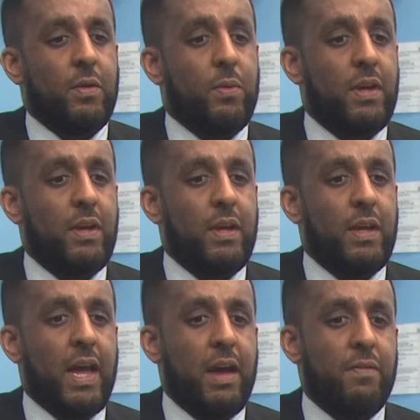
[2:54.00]
We
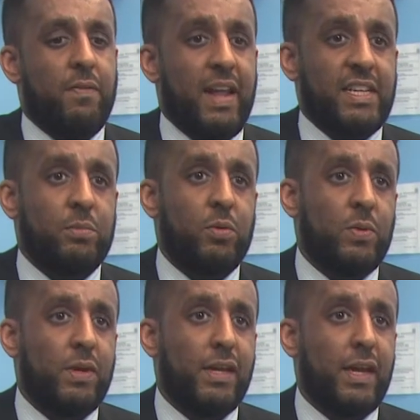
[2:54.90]
have flexible
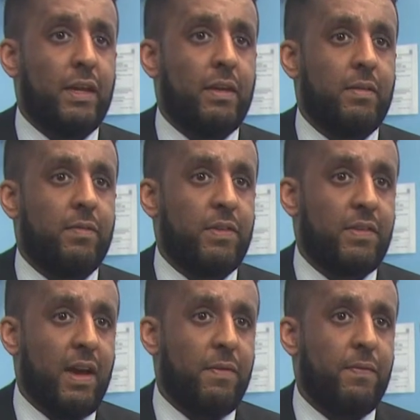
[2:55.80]
working for
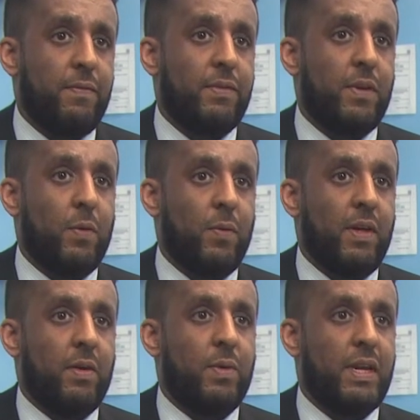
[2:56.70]
staff so
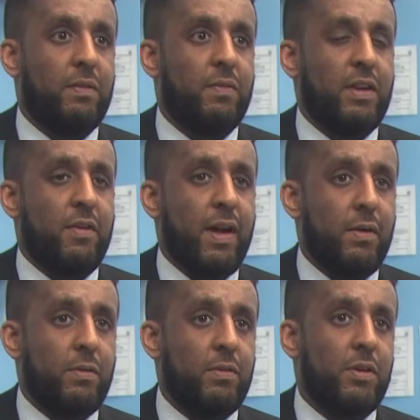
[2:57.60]
that we can fit
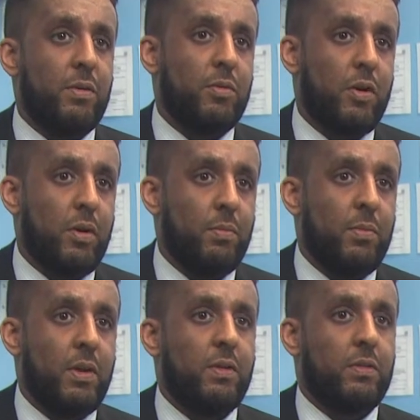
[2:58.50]
around term time,
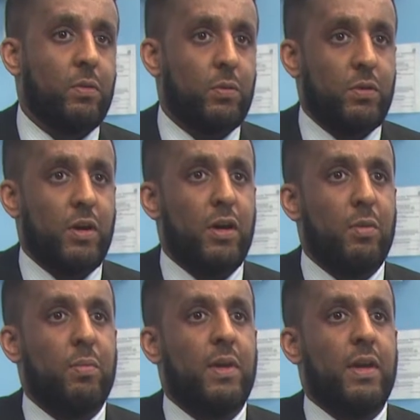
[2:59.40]
school
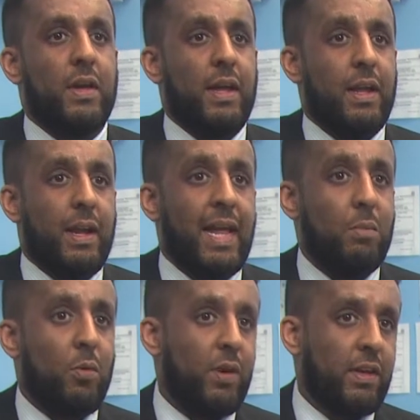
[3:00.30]
time, late
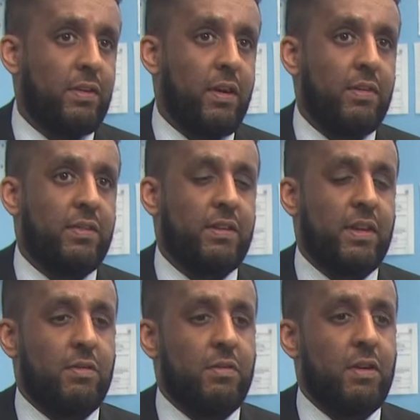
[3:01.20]
morning starts,
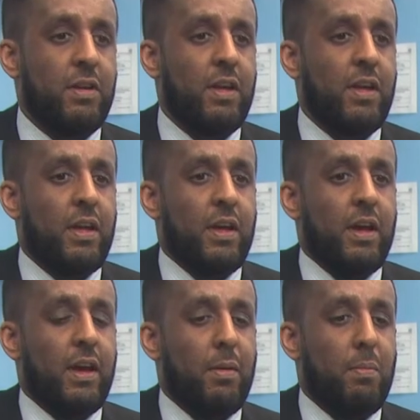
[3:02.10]
etc.
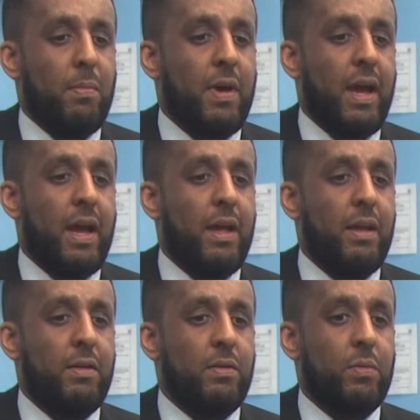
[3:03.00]

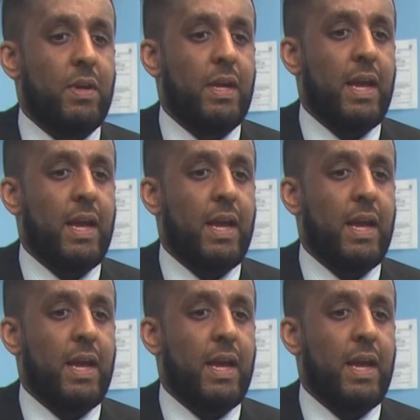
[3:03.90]
And we